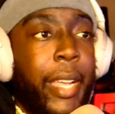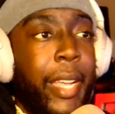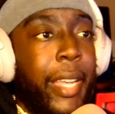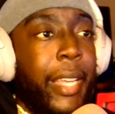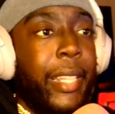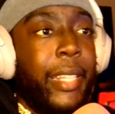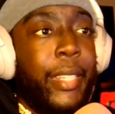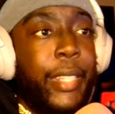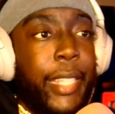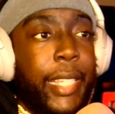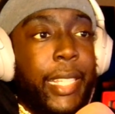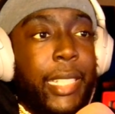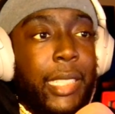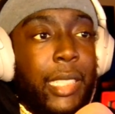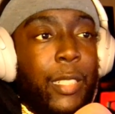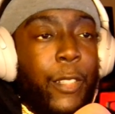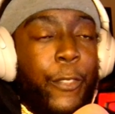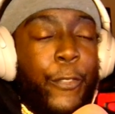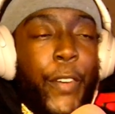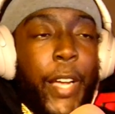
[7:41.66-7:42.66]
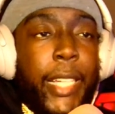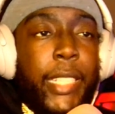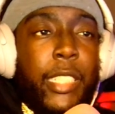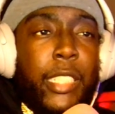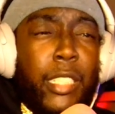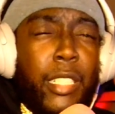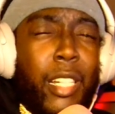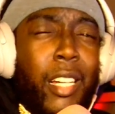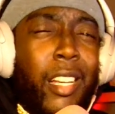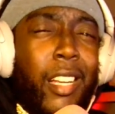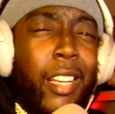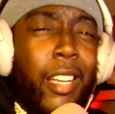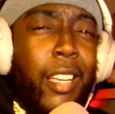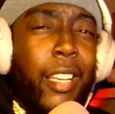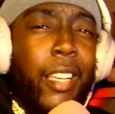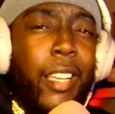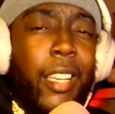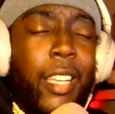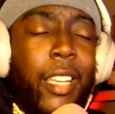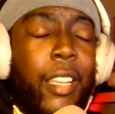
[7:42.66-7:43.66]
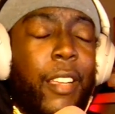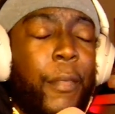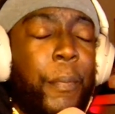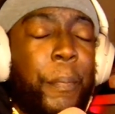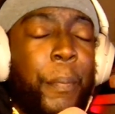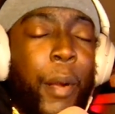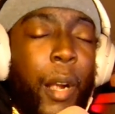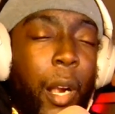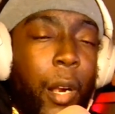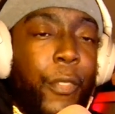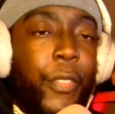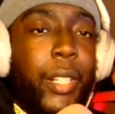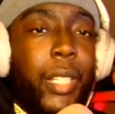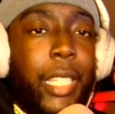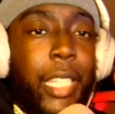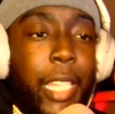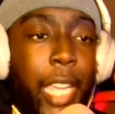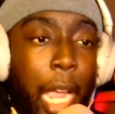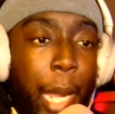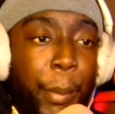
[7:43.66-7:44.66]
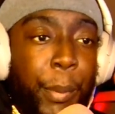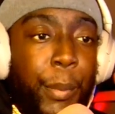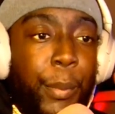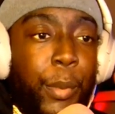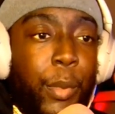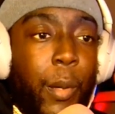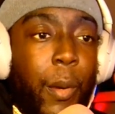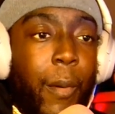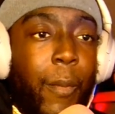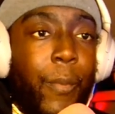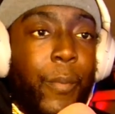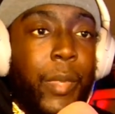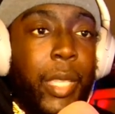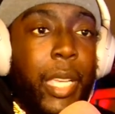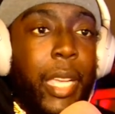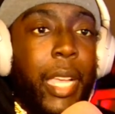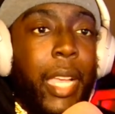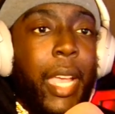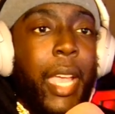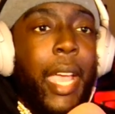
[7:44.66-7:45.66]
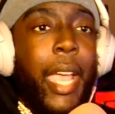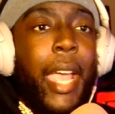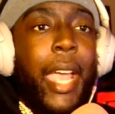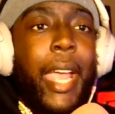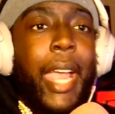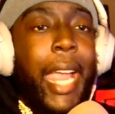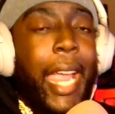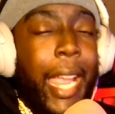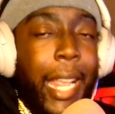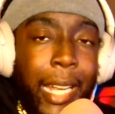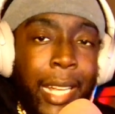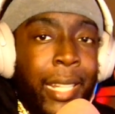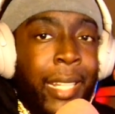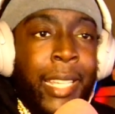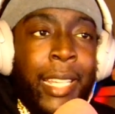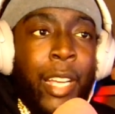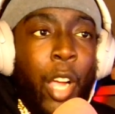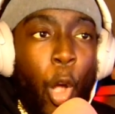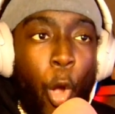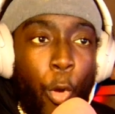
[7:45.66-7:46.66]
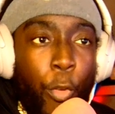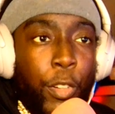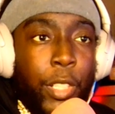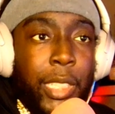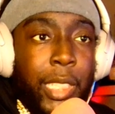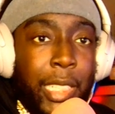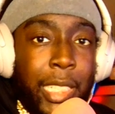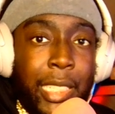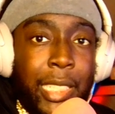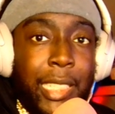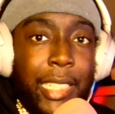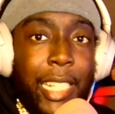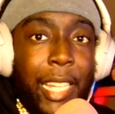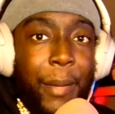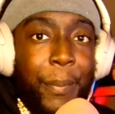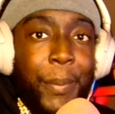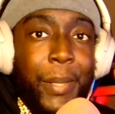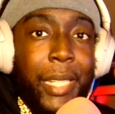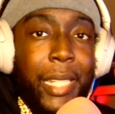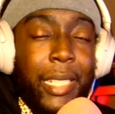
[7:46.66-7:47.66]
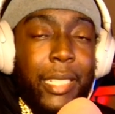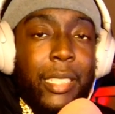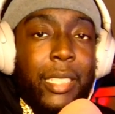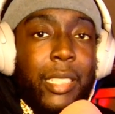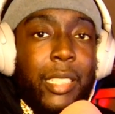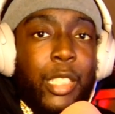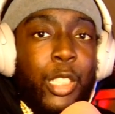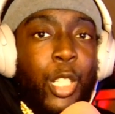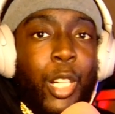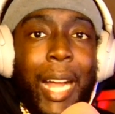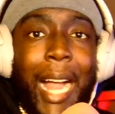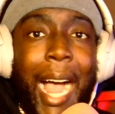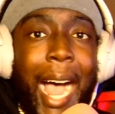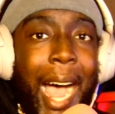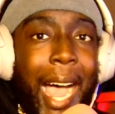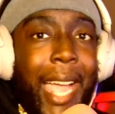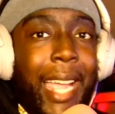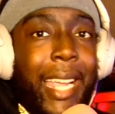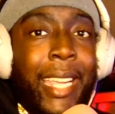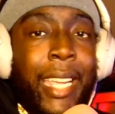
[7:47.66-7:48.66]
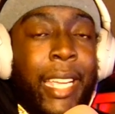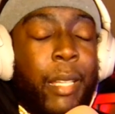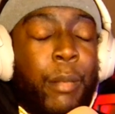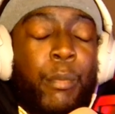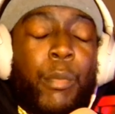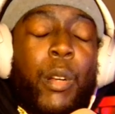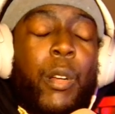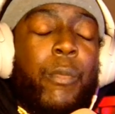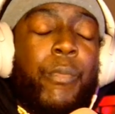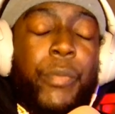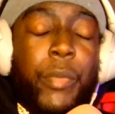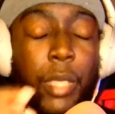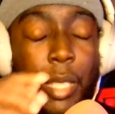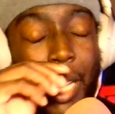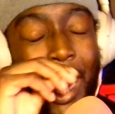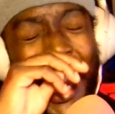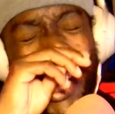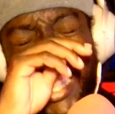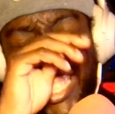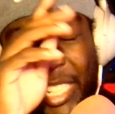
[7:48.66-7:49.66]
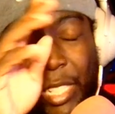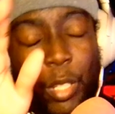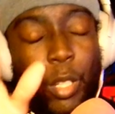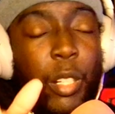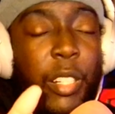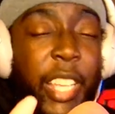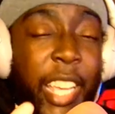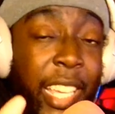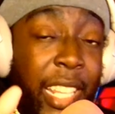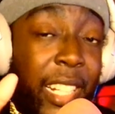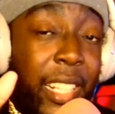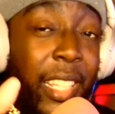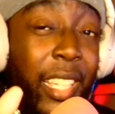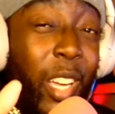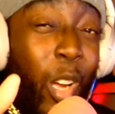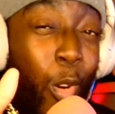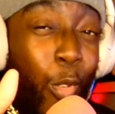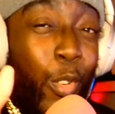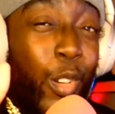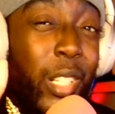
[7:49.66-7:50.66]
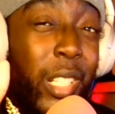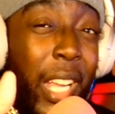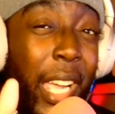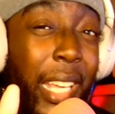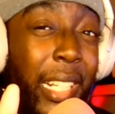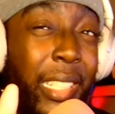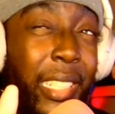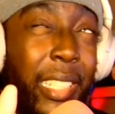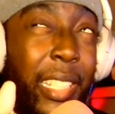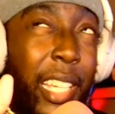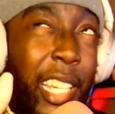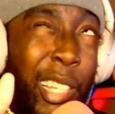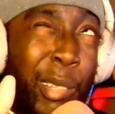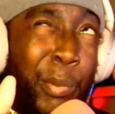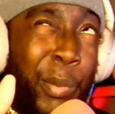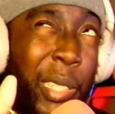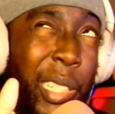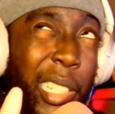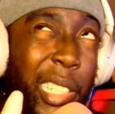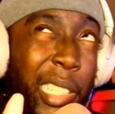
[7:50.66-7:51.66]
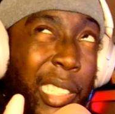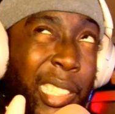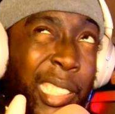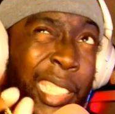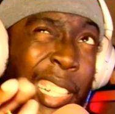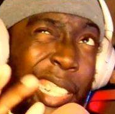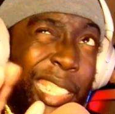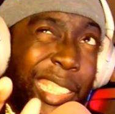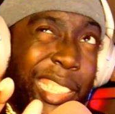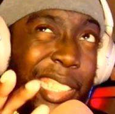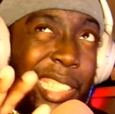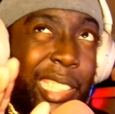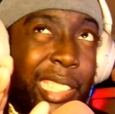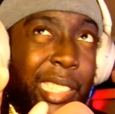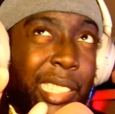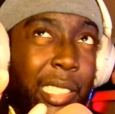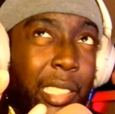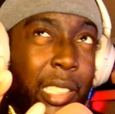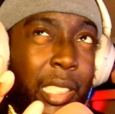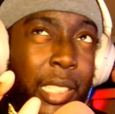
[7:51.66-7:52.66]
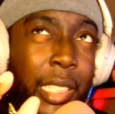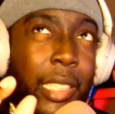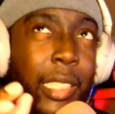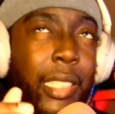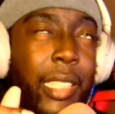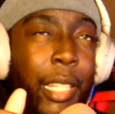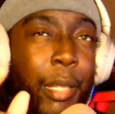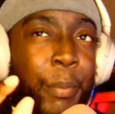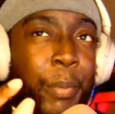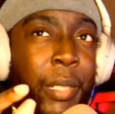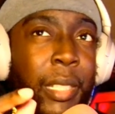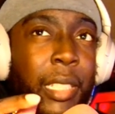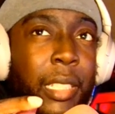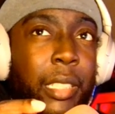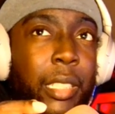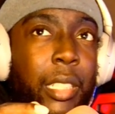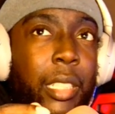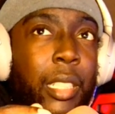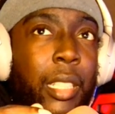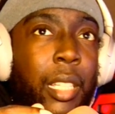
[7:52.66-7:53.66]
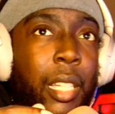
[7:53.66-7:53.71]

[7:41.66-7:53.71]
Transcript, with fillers: these devices are perfectly capable anything over 60 FPS, your eye can't, bro. Aggie, anything over 90 FPS, 96 FPS,